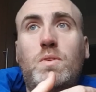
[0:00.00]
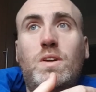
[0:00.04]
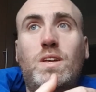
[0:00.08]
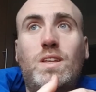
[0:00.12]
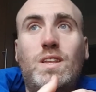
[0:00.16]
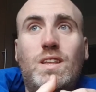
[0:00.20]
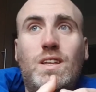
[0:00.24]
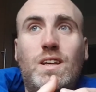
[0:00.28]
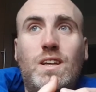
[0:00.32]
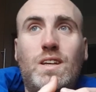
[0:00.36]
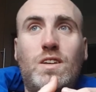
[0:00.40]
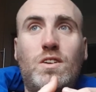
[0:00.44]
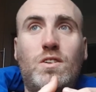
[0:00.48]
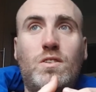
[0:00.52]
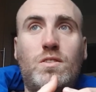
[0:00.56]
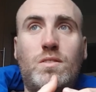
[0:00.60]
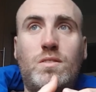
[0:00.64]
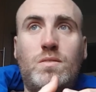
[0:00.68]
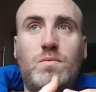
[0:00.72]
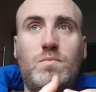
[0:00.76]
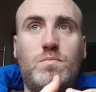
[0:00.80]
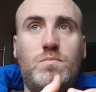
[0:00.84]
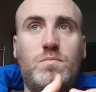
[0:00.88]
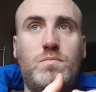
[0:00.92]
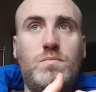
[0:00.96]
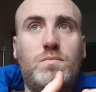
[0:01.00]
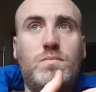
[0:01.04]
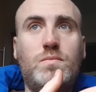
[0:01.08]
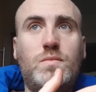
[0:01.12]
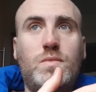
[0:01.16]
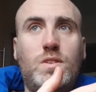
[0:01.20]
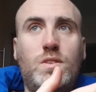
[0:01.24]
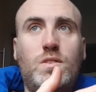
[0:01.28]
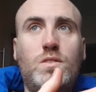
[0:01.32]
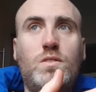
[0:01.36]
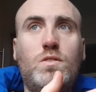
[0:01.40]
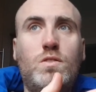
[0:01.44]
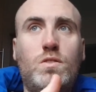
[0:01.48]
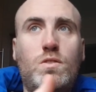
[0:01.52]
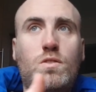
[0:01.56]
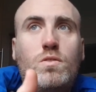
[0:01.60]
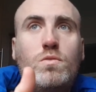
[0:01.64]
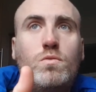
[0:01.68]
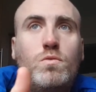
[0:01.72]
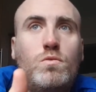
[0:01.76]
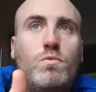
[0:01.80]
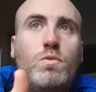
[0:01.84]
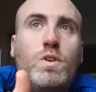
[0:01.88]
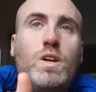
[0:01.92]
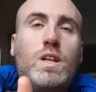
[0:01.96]
be that you
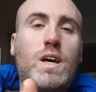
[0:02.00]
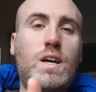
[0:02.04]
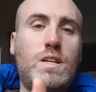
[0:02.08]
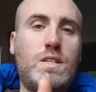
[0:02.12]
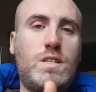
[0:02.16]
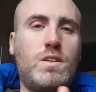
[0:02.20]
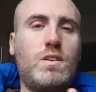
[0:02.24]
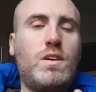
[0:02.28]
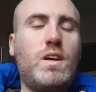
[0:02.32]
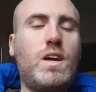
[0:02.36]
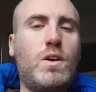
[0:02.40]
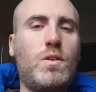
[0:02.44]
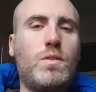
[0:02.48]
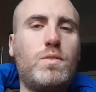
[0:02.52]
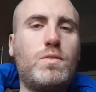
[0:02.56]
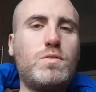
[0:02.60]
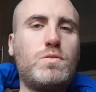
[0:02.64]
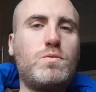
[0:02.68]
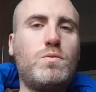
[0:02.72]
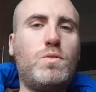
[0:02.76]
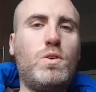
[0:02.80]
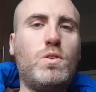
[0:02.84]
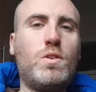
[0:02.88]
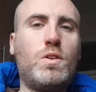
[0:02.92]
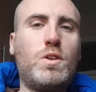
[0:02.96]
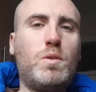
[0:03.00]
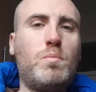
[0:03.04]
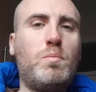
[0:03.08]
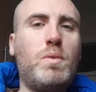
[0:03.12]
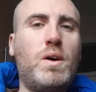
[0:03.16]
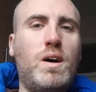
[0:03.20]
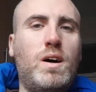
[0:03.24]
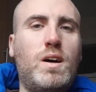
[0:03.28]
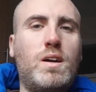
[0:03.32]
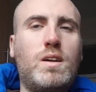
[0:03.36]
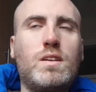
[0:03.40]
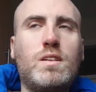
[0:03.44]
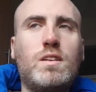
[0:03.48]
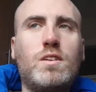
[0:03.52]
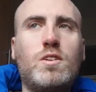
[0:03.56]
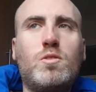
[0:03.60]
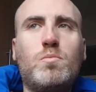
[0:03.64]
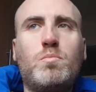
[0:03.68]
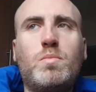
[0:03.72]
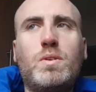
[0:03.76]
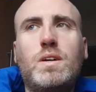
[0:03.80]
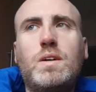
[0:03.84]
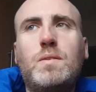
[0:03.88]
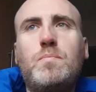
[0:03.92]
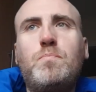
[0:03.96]
realize your health has fallen apart a little
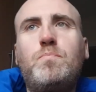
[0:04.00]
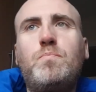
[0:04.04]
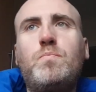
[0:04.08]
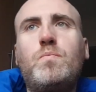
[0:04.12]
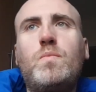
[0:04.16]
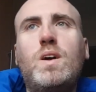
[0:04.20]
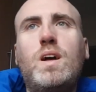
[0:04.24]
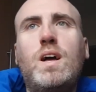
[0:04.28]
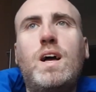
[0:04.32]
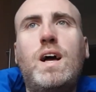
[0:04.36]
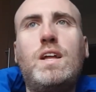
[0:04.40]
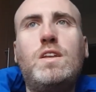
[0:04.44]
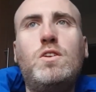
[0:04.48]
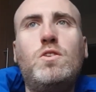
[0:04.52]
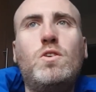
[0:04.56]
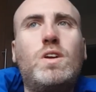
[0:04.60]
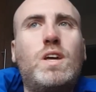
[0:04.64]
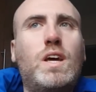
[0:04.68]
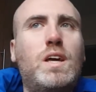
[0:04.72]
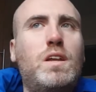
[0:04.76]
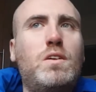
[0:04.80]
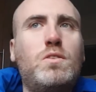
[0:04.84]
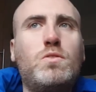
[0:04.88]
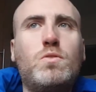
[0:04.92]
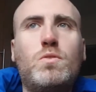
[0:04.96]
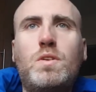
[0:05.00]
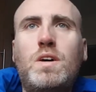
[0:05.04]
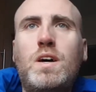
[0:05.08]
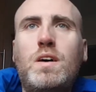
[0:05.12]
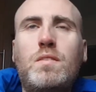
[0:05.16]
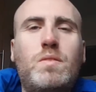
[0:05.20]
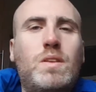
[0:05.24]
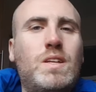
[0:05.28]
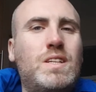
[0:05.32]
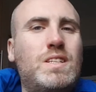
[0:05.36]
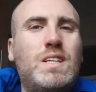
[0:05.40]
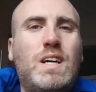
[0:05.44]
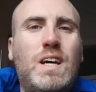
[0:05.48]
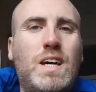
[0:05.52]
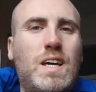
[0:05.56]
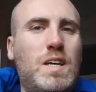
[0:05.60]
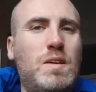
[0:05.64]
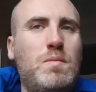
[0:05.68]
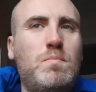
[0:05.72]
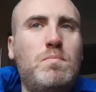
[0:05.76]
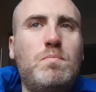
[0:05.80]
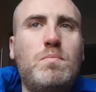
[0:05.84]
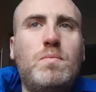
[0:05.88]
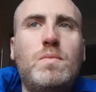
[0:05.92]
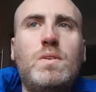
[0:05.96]
bit, and you kind of don't have the
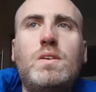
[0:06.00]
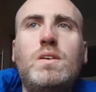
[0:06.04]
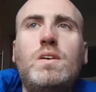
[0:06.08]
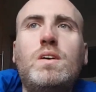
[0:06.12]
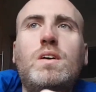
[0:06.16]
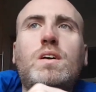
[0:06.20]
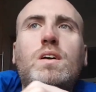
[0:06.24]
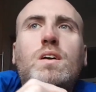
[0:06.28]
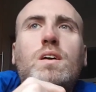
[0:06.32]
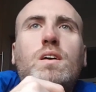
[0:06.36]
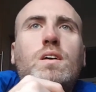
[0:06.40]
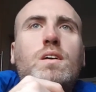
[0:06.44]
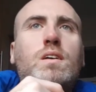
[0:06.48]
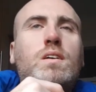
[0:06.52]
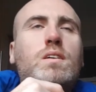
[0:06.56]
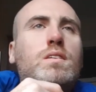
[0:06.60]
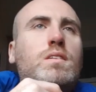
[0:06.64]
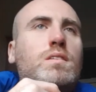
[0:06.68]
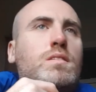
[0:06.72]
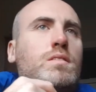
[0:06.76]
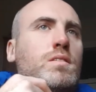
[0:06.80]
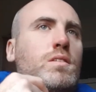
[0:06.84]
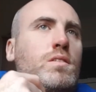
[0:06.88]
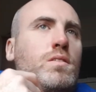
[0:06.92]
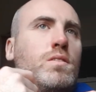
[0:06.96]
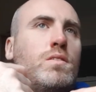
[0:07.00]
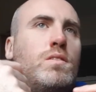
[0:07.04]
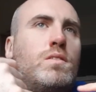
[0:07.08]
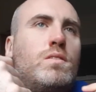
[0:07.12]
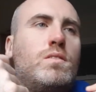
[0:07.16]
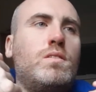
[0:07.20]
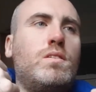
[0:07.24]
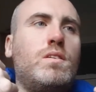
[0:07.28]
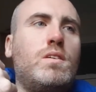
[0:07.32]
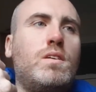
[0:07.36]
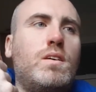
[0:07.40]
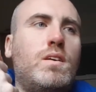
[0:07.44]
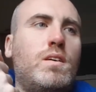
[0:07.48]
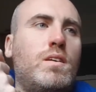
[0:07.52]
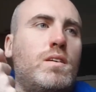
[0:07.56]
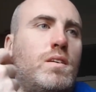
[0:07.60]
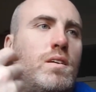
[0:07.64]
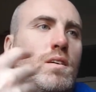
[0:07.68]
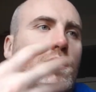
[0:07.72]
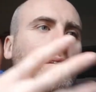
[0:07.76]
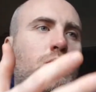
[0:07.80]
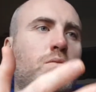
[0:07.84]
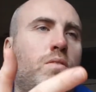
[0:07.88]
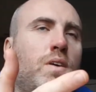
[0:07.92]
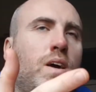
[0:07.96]
time to
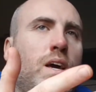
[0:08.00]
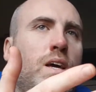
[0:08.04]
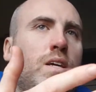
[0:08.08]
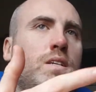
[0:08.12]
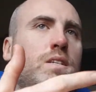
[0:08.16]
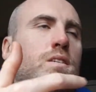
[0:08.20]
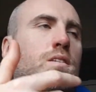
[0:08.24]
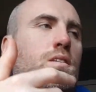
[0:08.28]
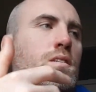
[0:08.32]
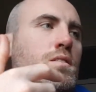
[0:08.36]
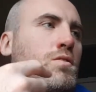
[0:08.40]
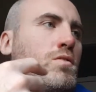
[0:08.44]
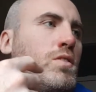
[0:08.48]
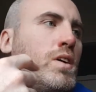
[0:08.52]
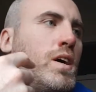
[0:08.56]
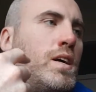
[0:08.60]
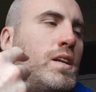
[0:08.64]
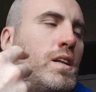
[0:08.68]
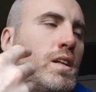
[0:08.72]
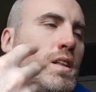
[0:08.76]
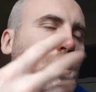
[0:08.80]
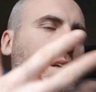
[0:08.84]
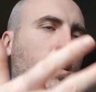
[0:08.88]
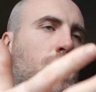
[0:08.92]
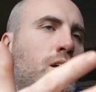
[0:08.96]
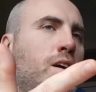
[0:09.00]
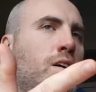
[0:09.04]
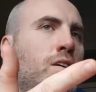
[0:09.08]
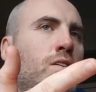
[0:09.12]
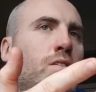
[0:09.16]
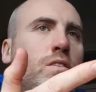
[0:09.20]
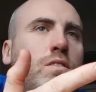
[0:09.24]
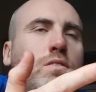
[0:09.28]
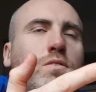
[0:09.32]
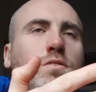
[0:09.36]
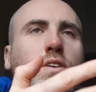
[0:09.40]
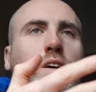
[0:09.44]
invest in trying to learn and